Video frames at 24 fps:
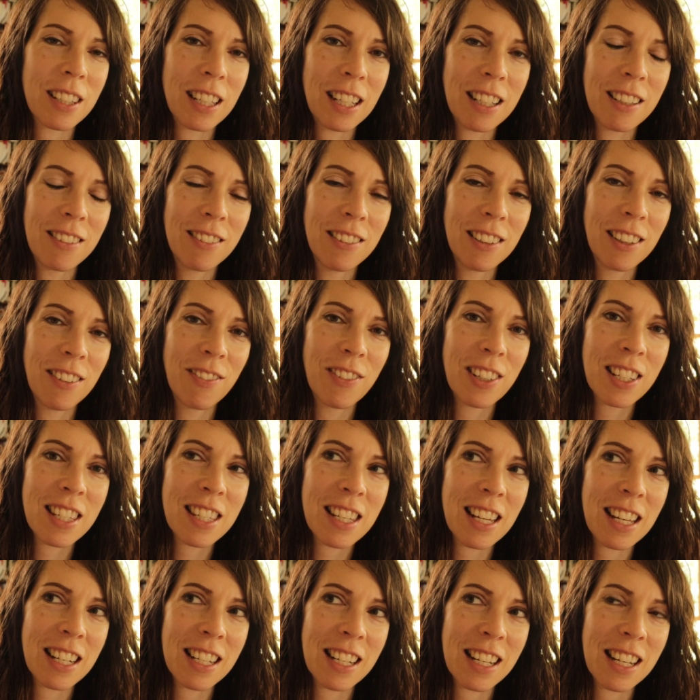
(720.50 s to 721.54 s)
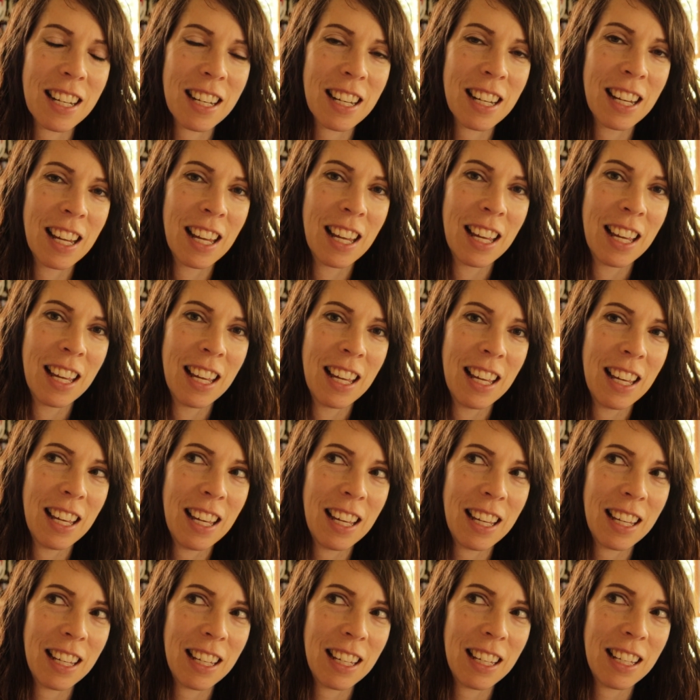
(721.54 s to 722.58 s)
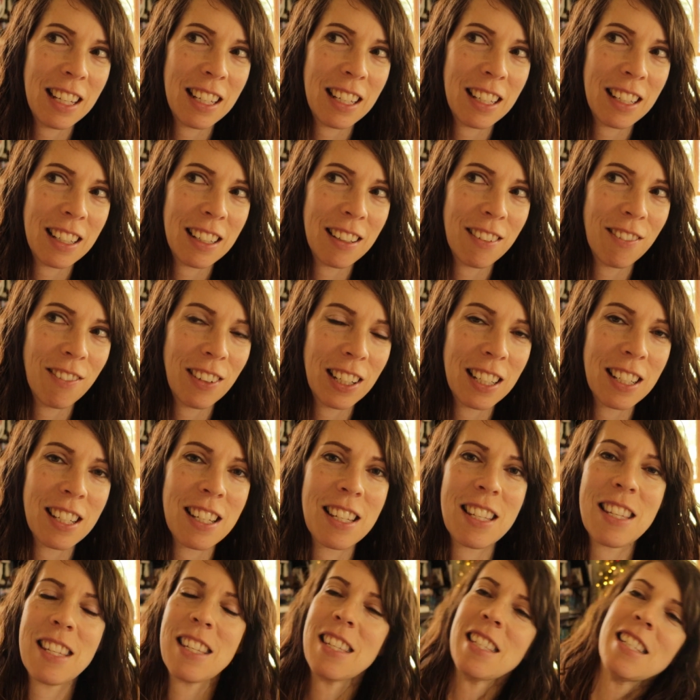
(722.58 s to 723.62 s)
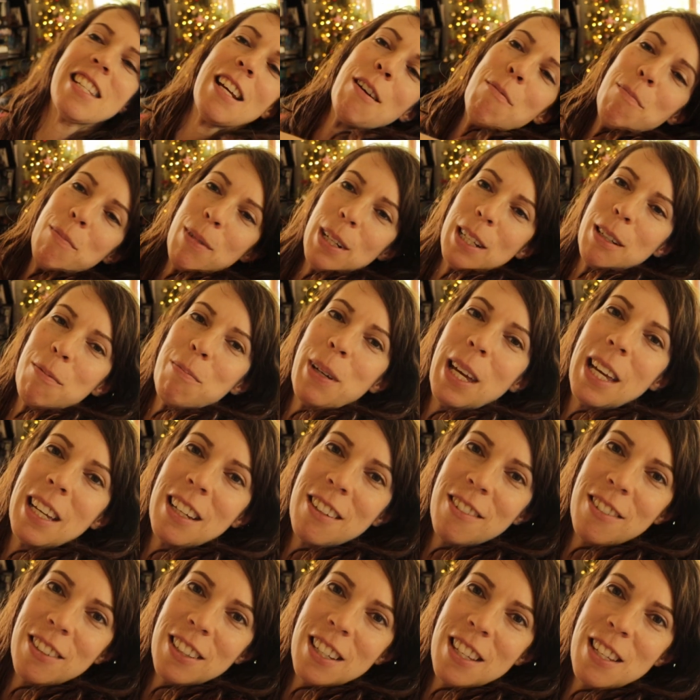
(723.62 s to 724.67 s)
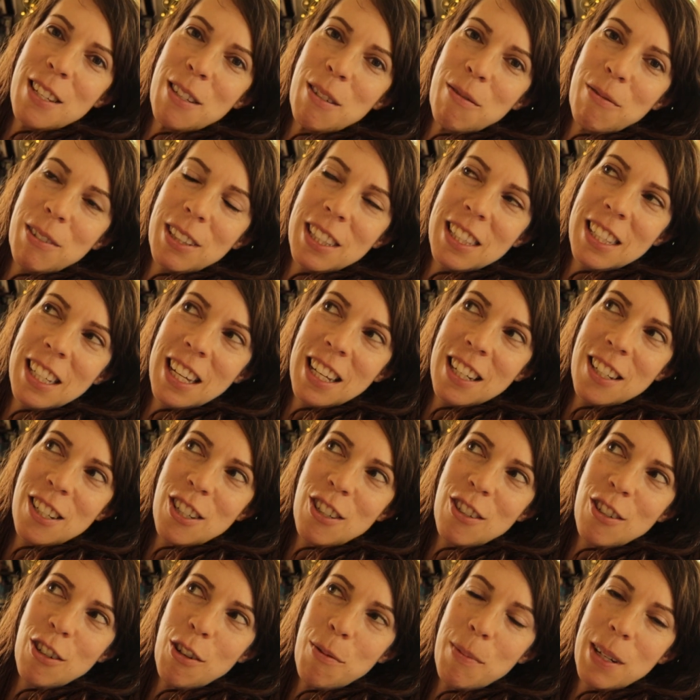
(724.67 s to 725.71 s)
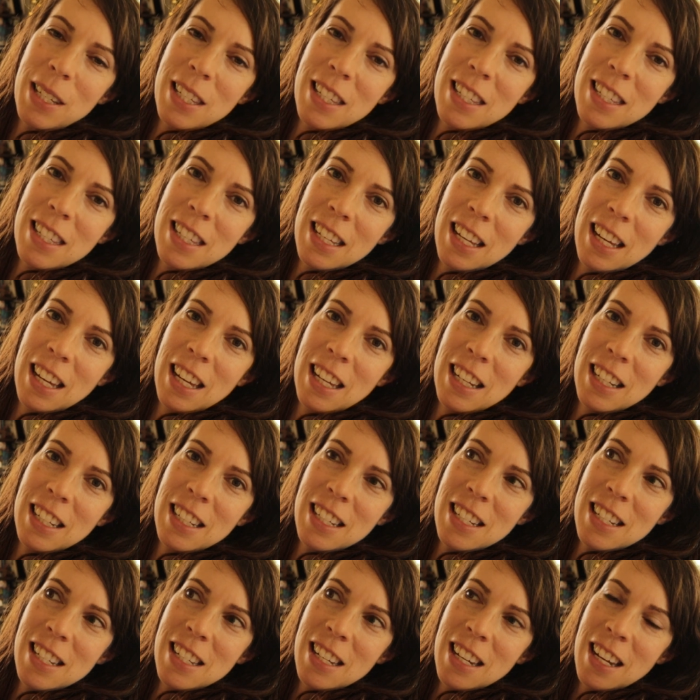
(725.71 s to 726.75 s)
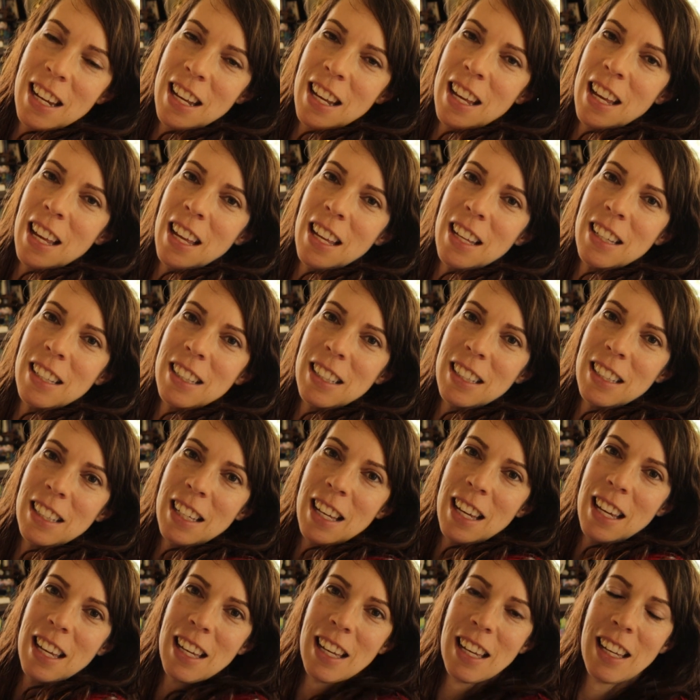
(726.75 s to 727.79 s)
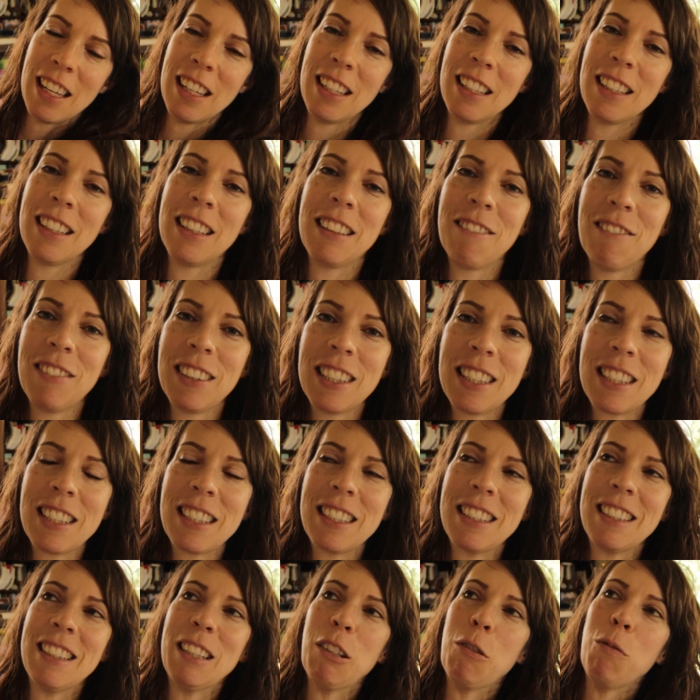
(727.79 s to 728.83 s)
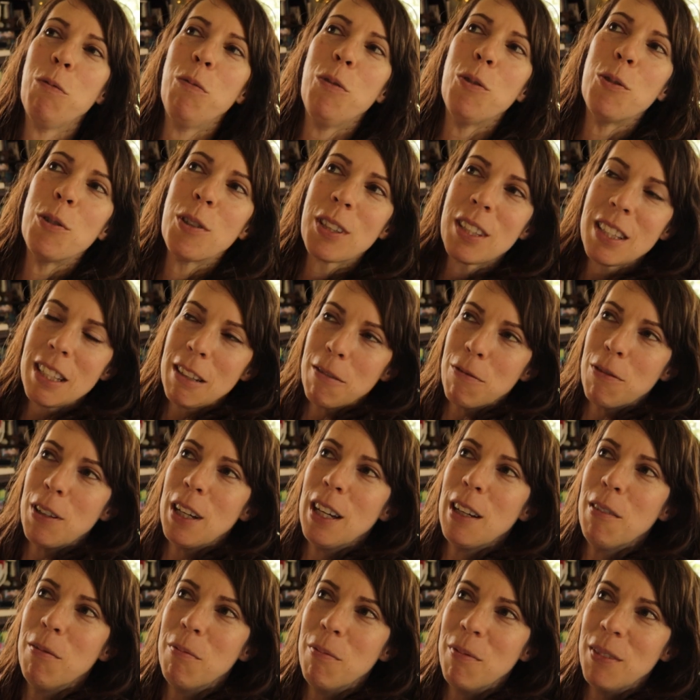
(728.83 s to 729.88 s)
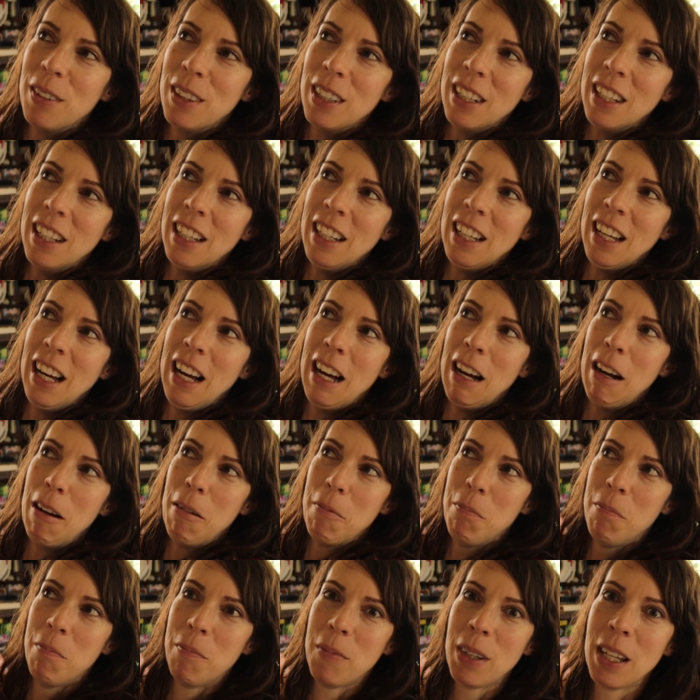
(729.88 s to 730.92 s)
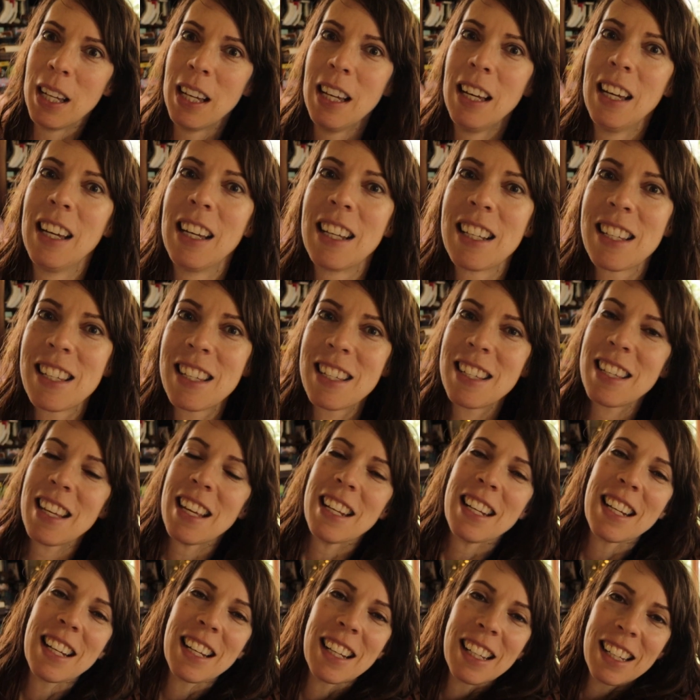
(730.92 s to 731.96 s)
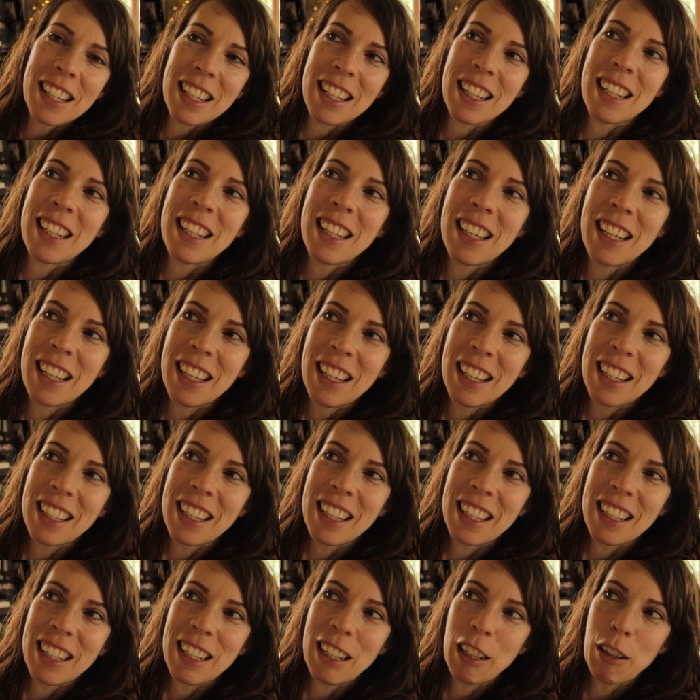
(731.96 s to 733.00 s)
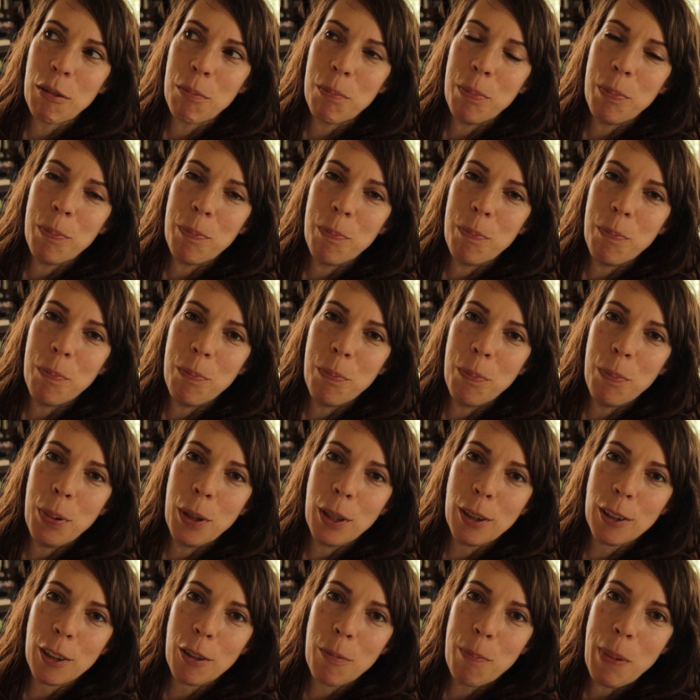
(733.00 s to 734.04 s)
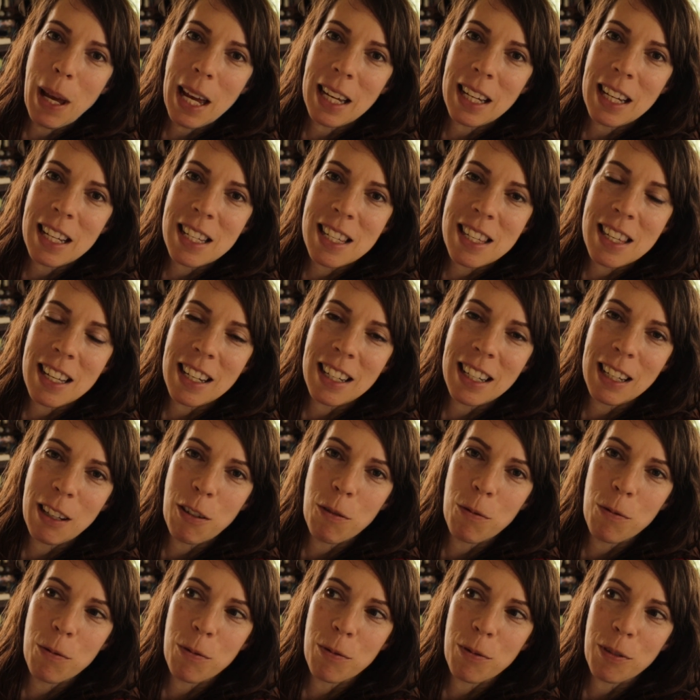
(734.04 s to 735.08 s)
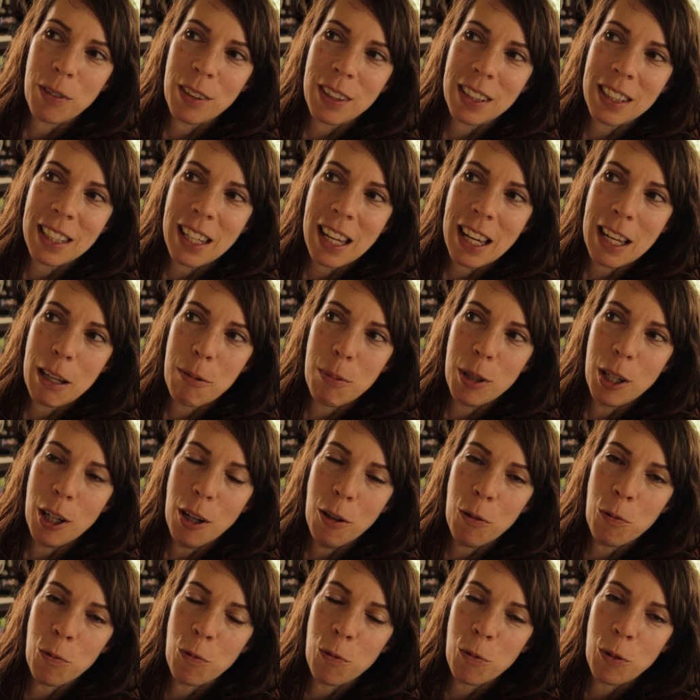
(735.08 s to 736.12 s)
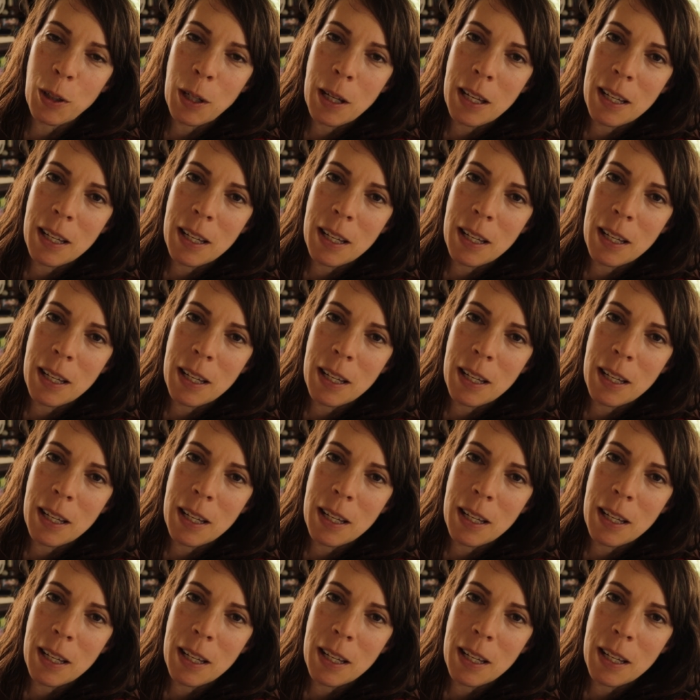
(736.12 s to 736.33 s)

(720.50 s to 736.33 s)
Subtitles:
and all of a sudden he went stumbling backwards with the hedge trimmers, and with the force of him suddenly getting pulled back as the leaf came off,